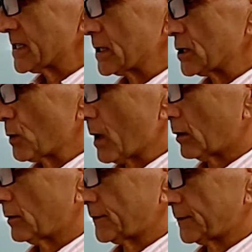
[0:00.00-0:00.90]
than
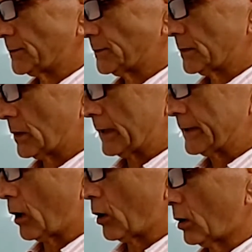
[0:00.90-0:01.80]
12 and
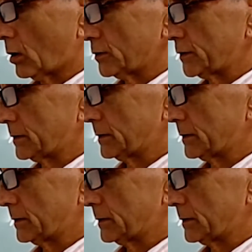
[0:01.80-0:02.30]
are odd.